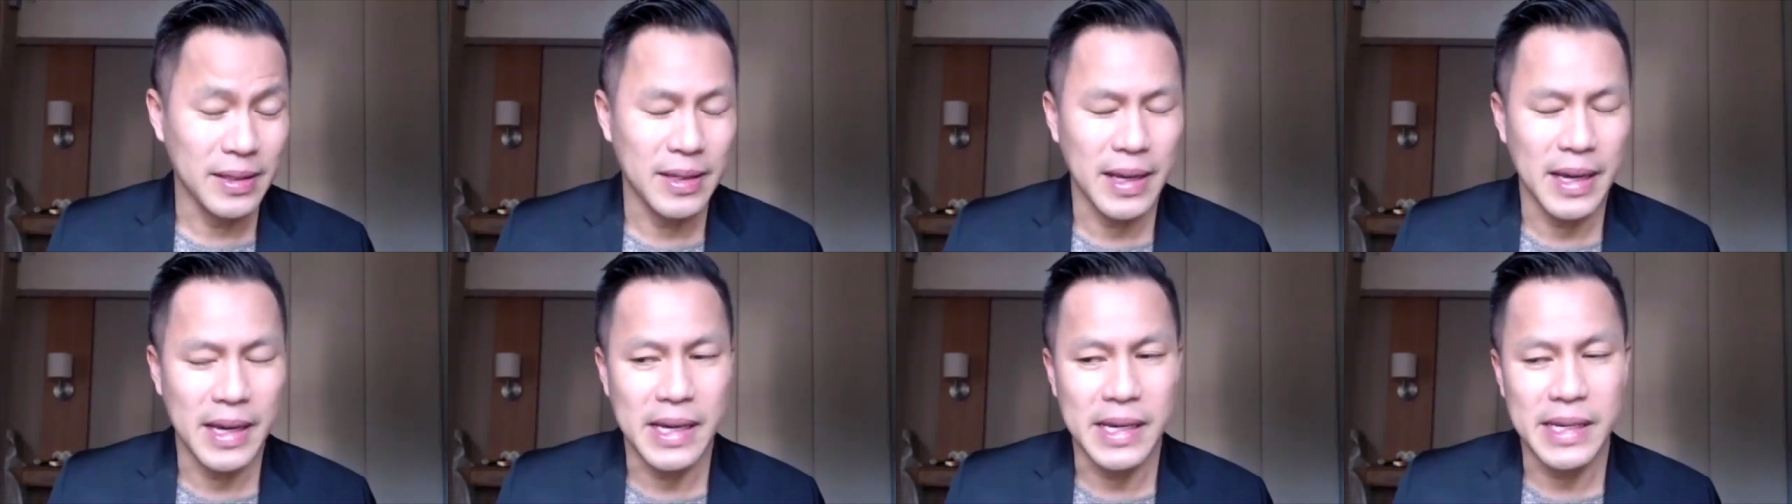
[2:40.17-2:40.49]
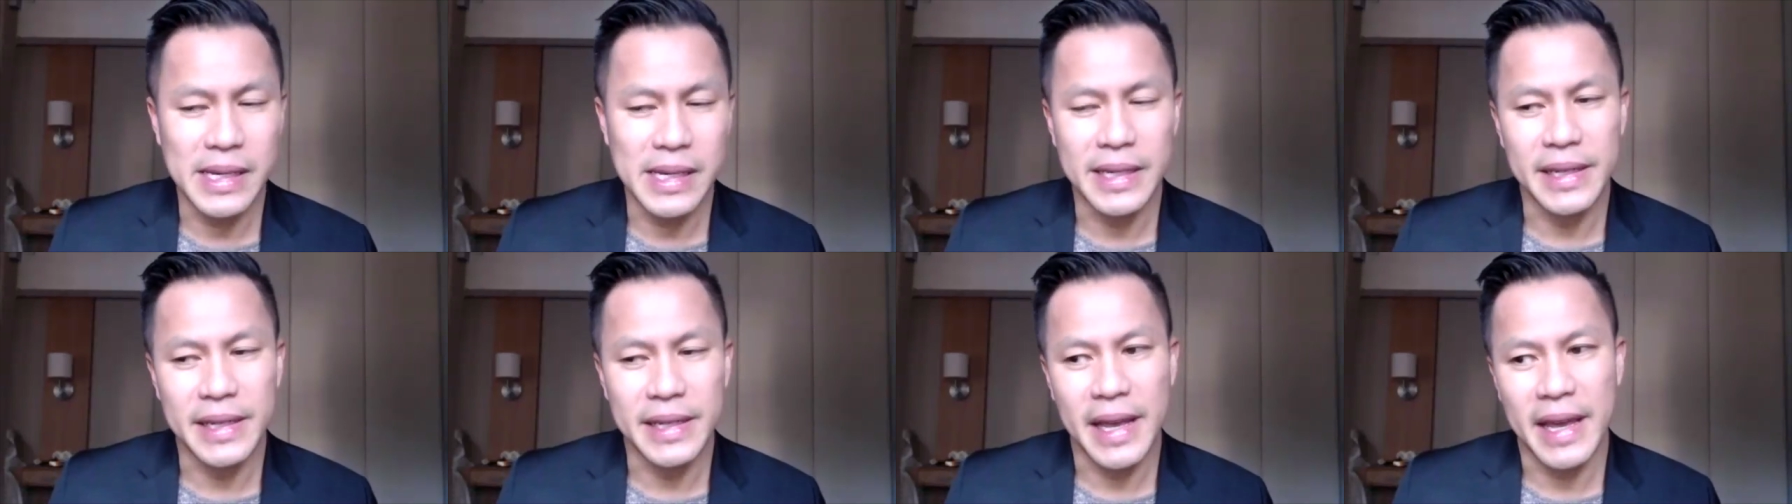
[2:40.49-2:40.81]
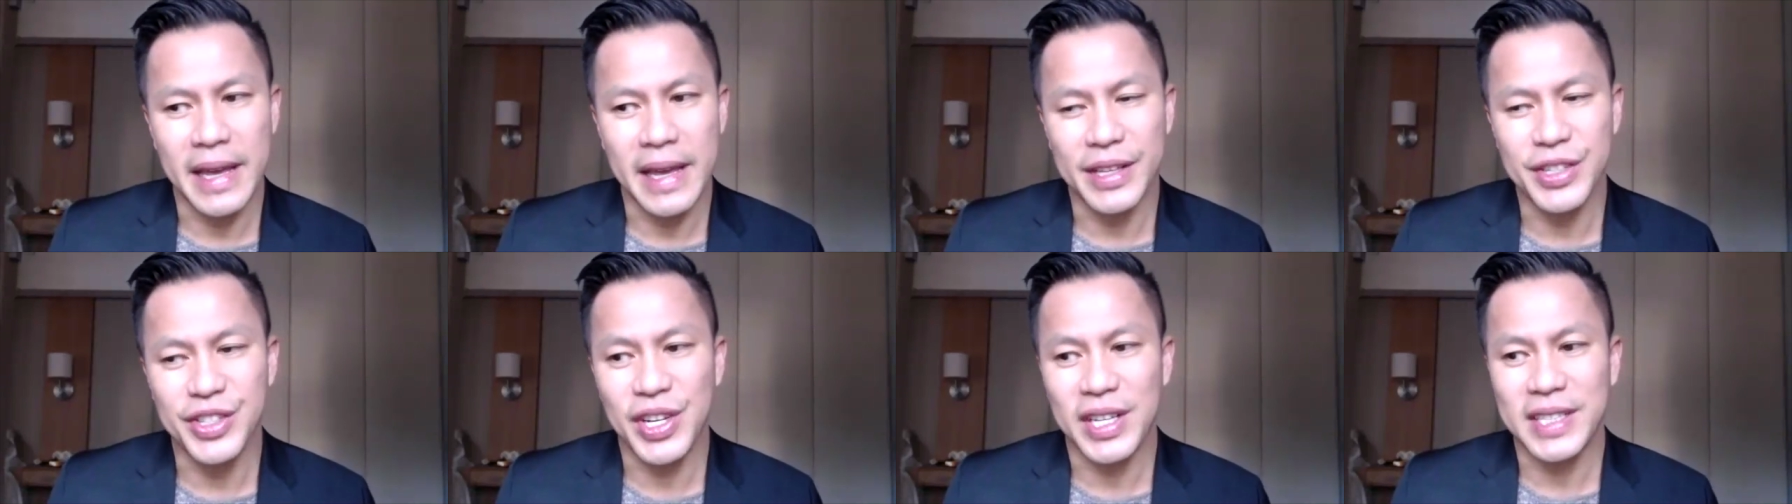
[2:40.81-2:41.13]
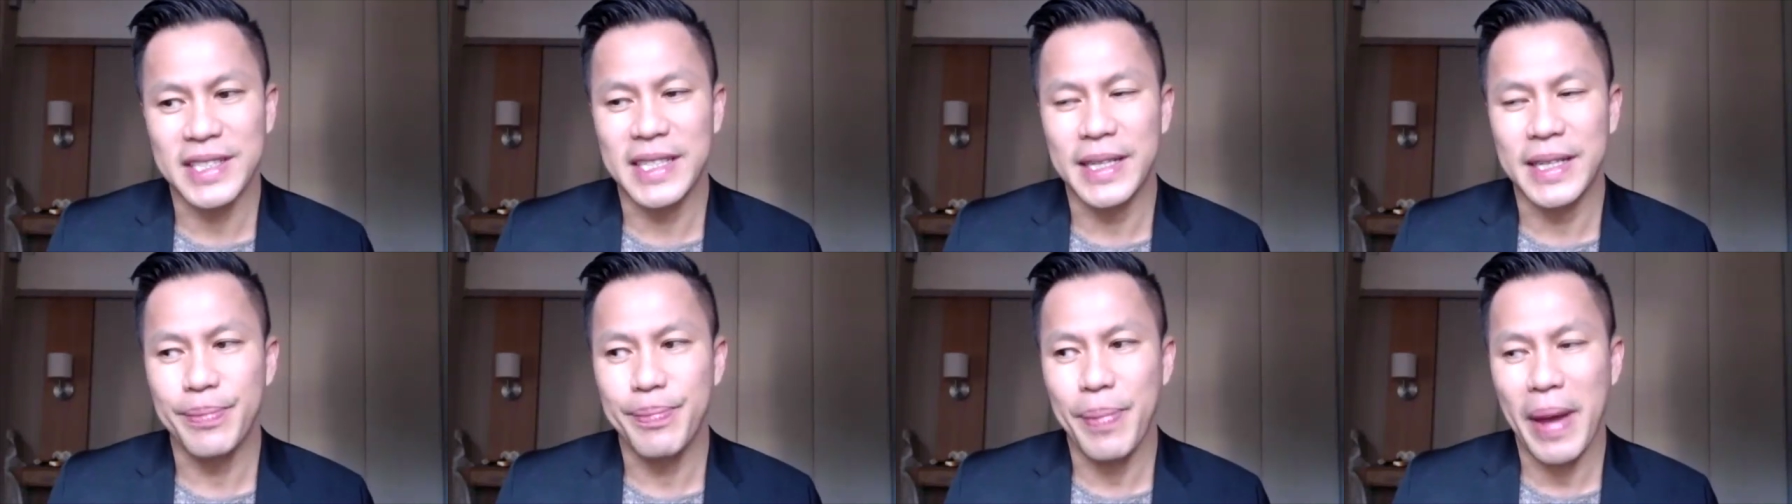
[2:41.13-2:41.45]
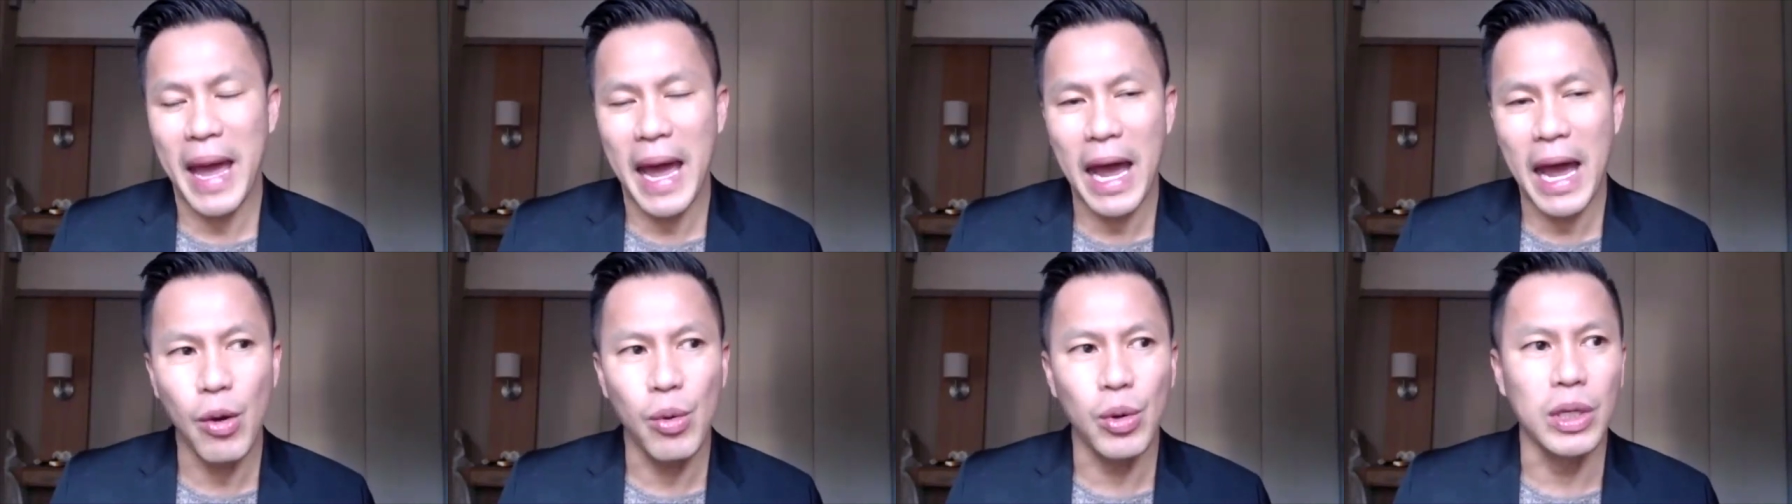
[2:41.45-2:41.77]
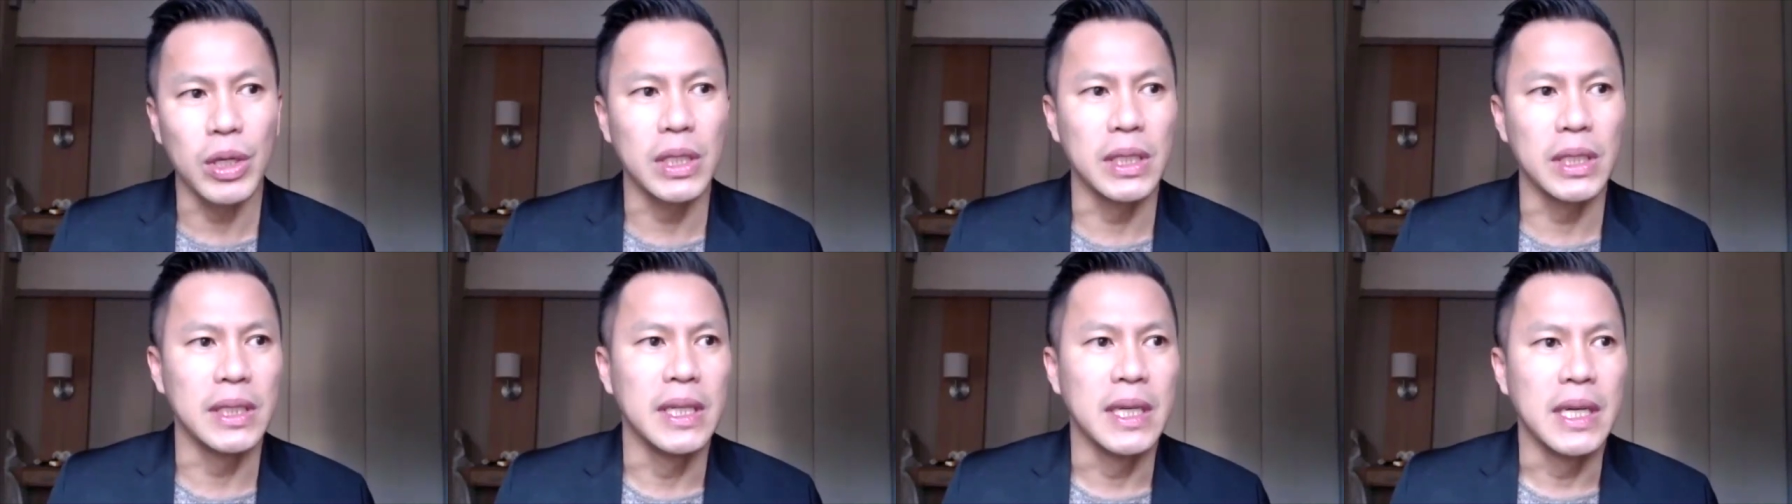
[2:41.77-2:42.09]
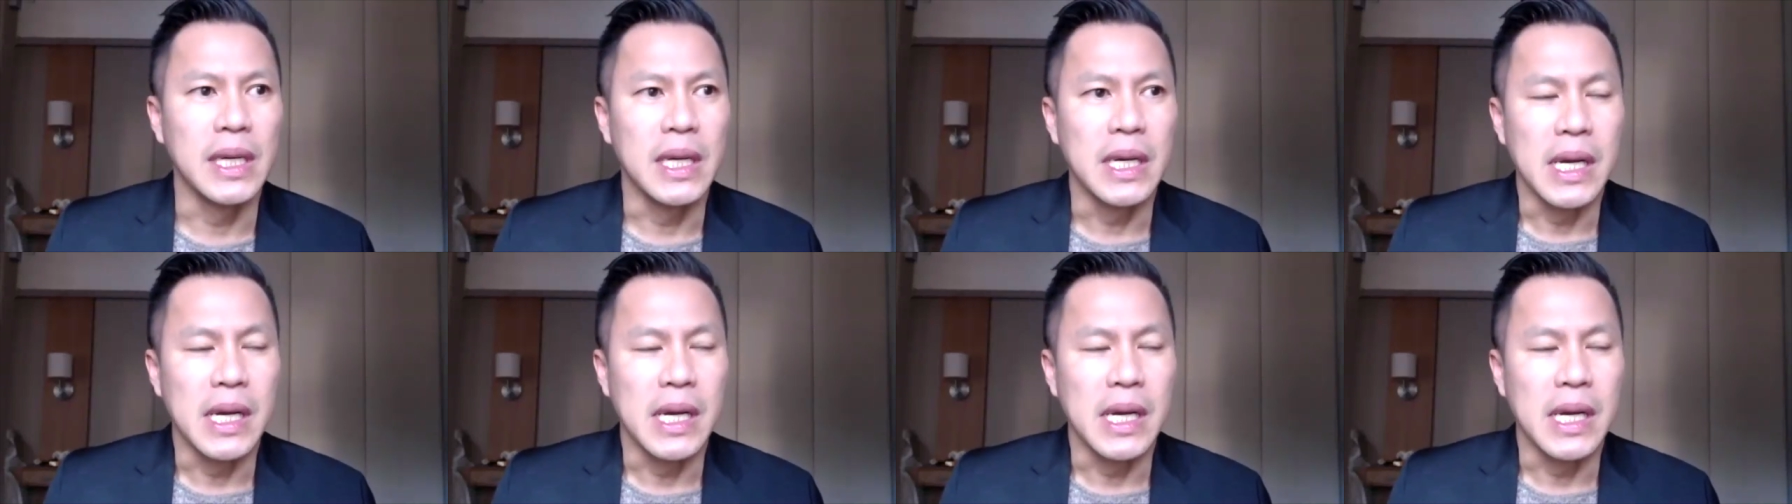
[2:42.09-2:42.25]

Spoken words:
And Jesse Powell,